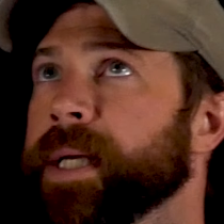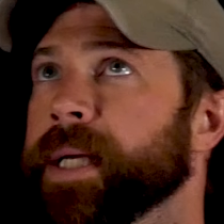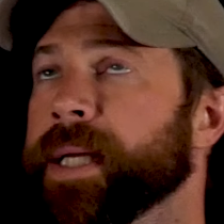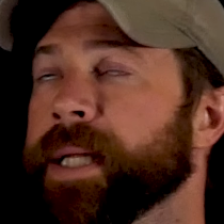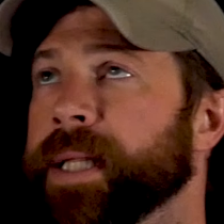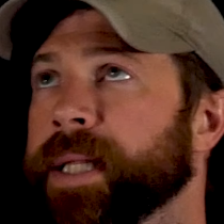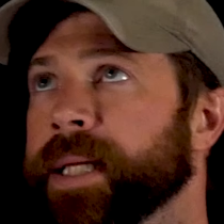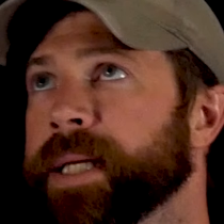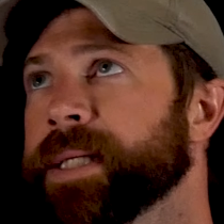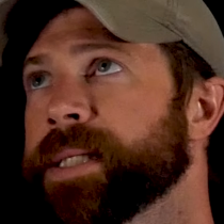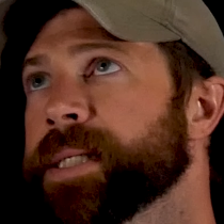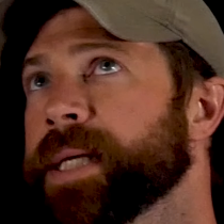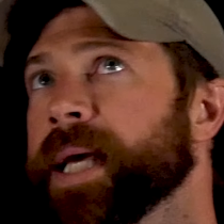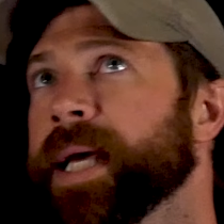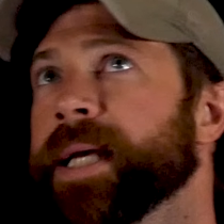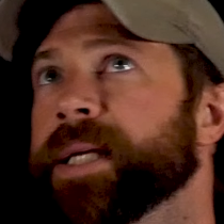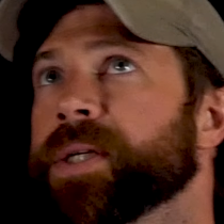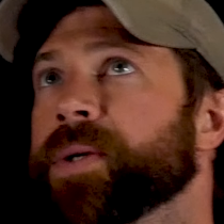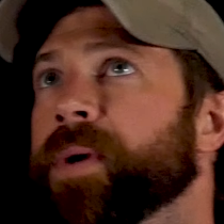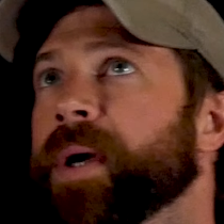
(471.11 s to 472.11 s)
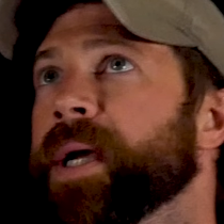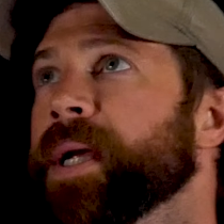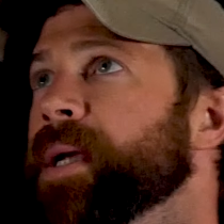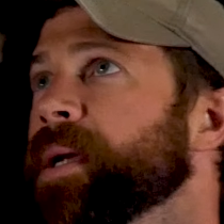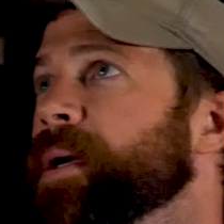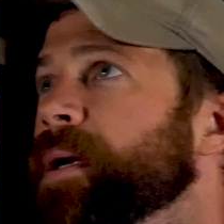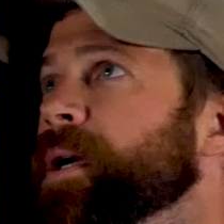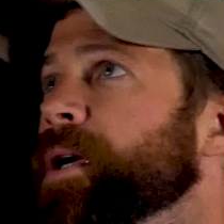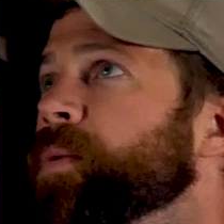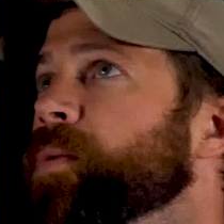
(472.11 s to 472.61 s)
In this case right
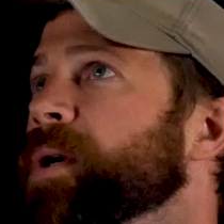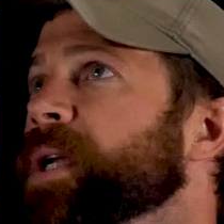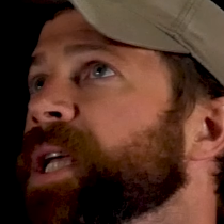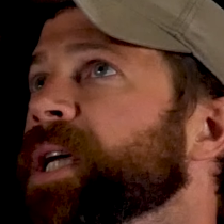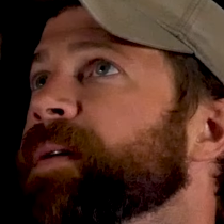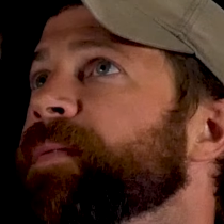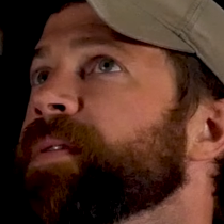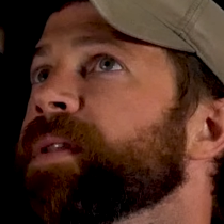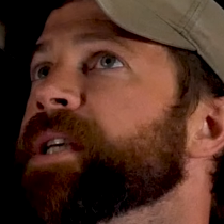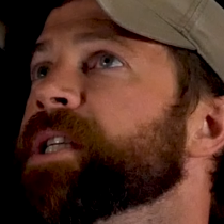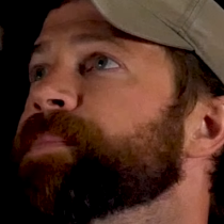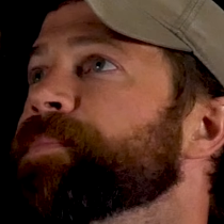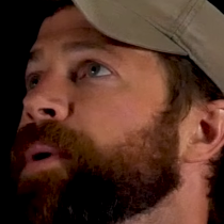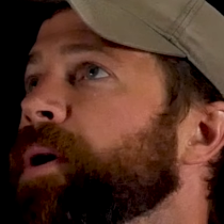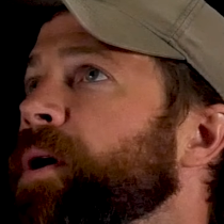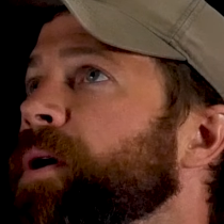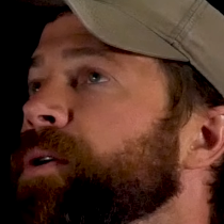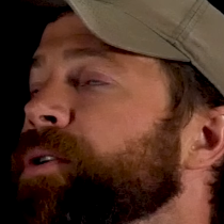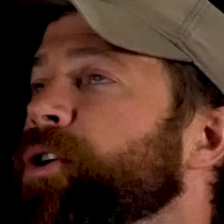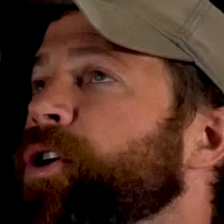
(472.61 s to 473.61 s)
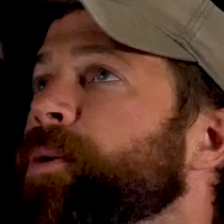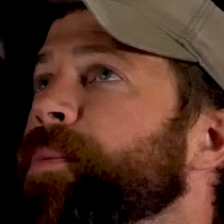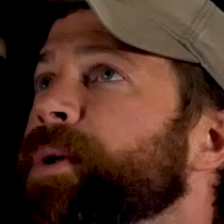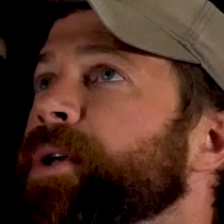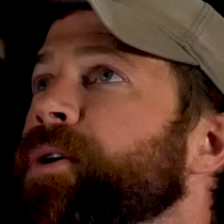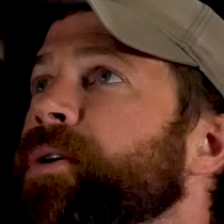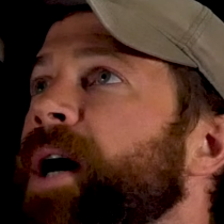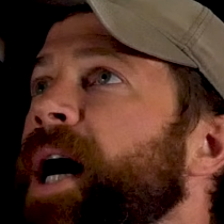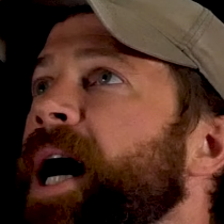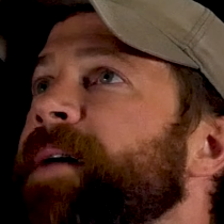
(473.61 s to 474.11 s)
here, we're given this
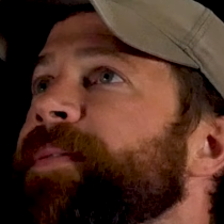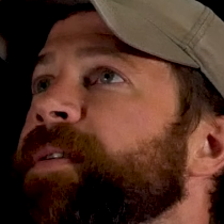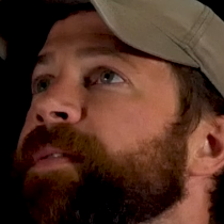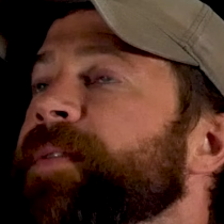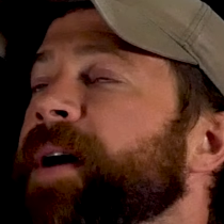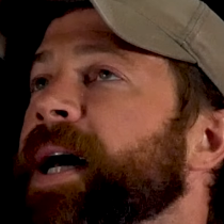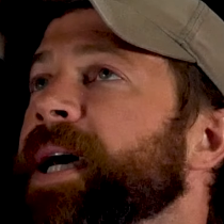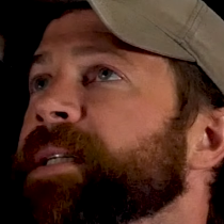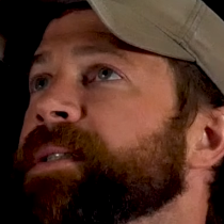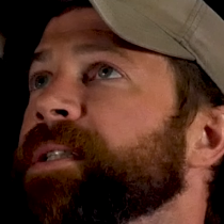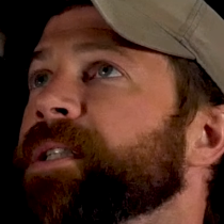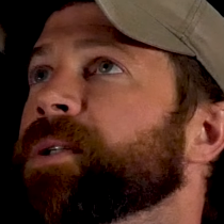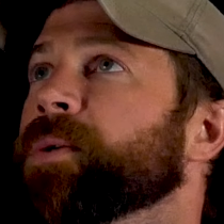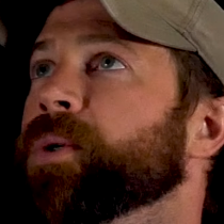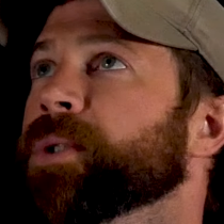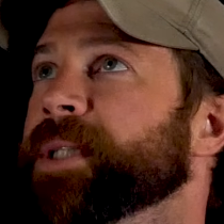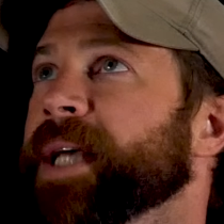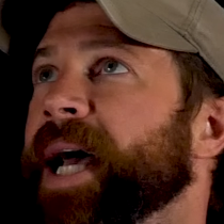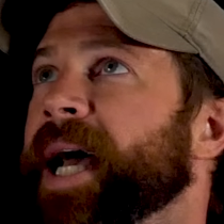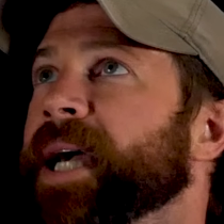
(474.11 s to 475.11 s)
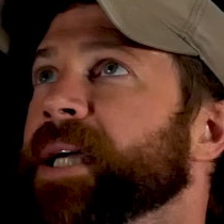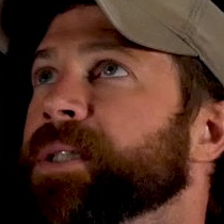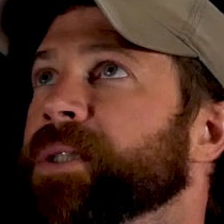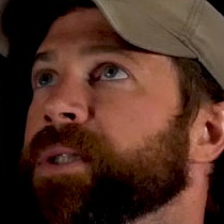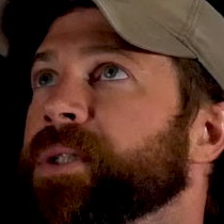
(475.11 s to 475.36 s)
polynomial f of x equals x